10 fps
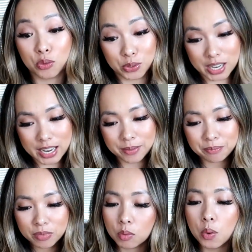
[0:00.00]

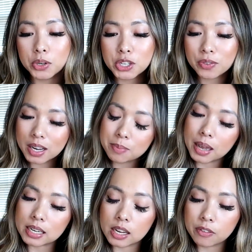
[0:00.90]
3. What would you
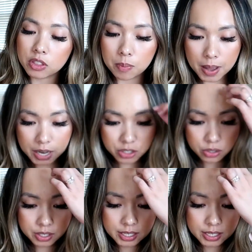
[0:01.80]
recommend if the bachelor's